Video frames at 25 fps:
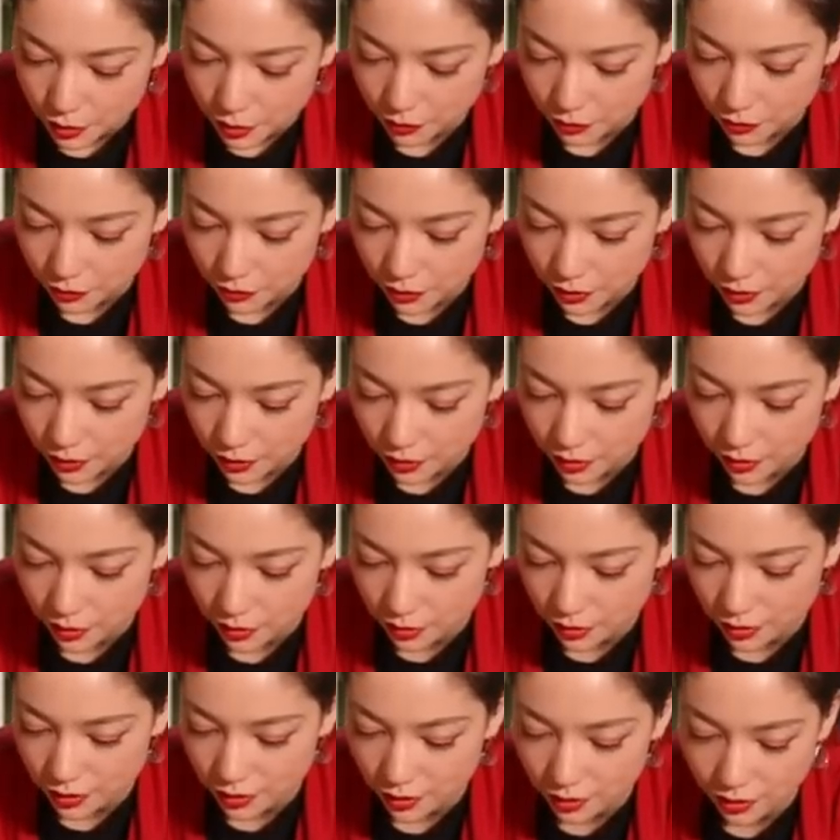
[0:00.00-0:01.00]
Wonderful.
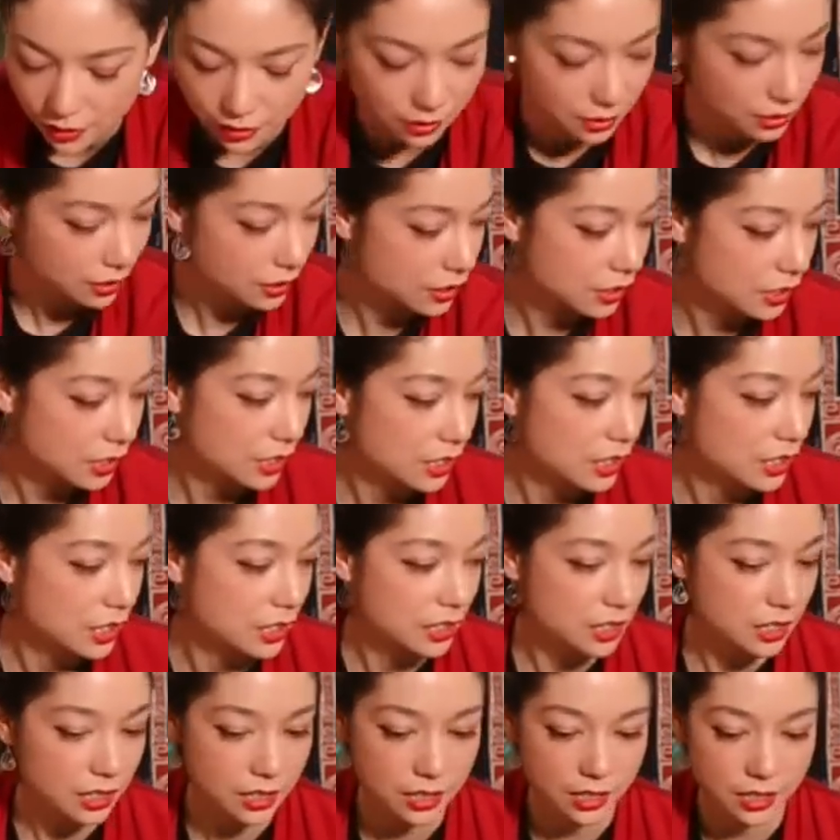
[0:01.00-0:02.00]

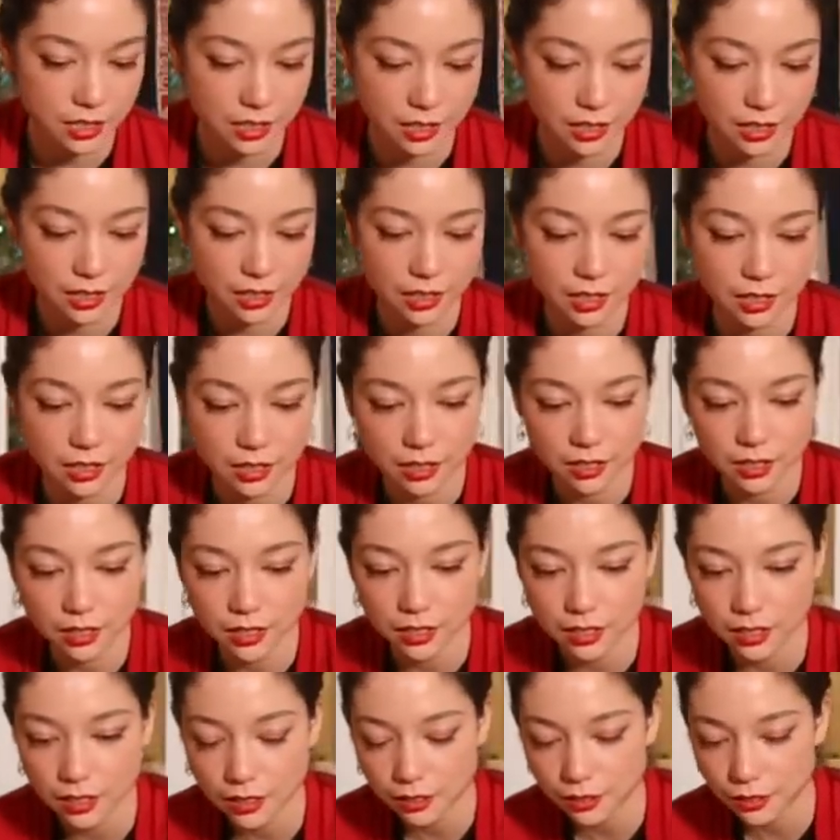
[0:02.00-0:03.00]
I
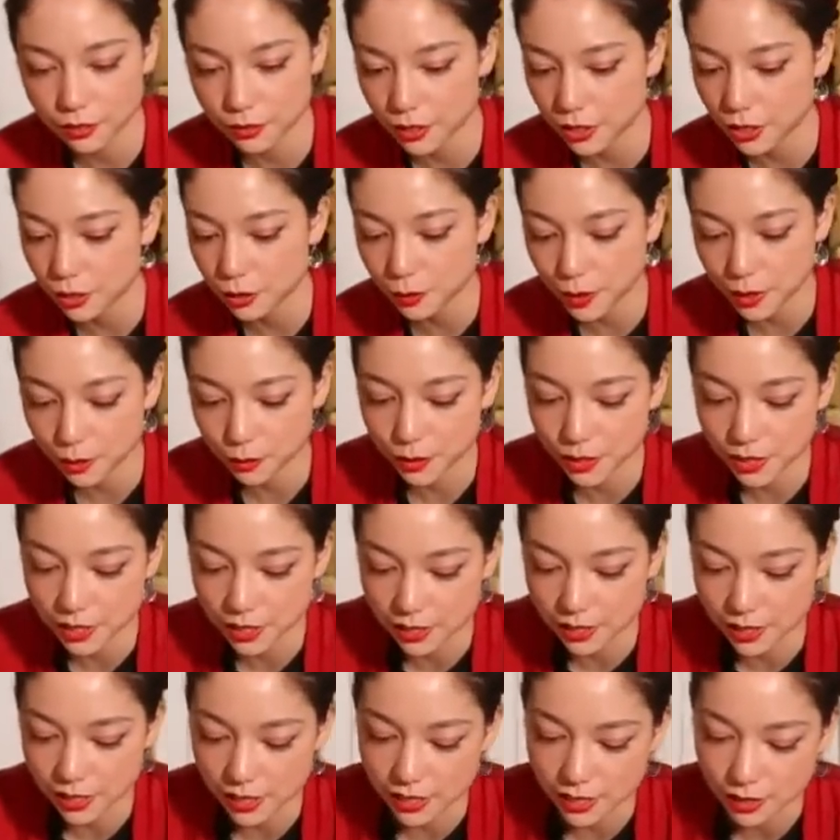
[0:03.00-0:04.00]
don't know what to do about the
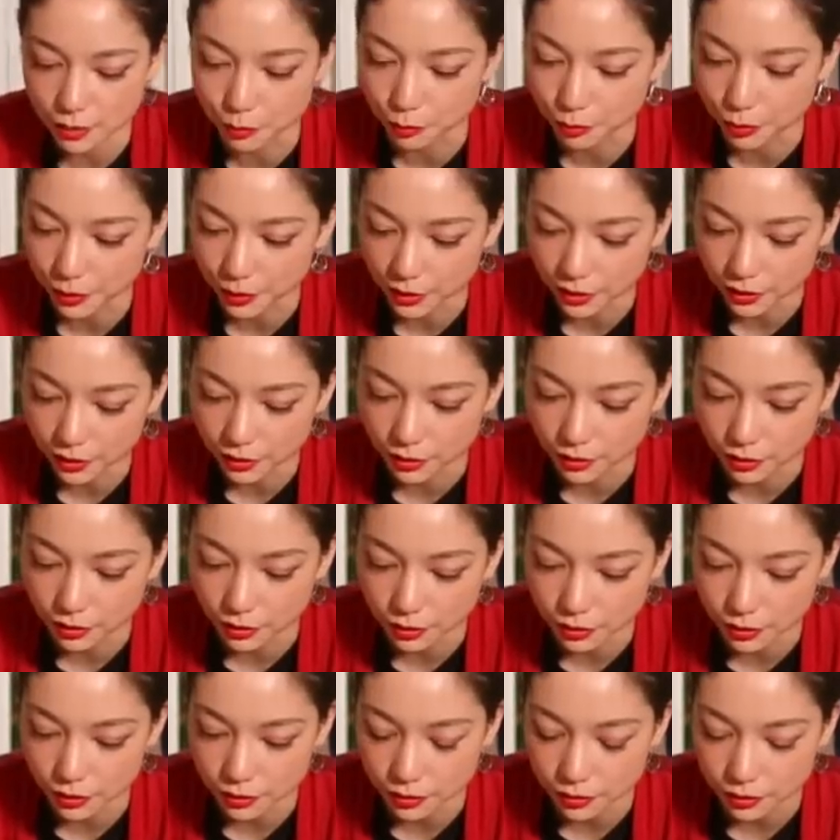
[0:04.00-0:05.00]
ones he signed in
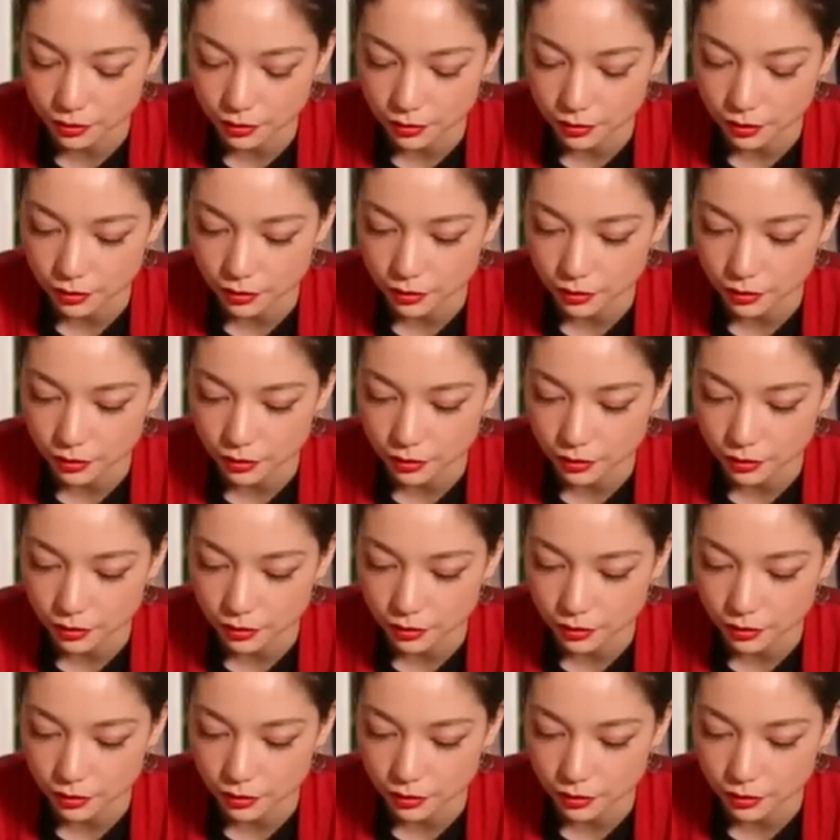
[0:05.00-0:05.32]
blue.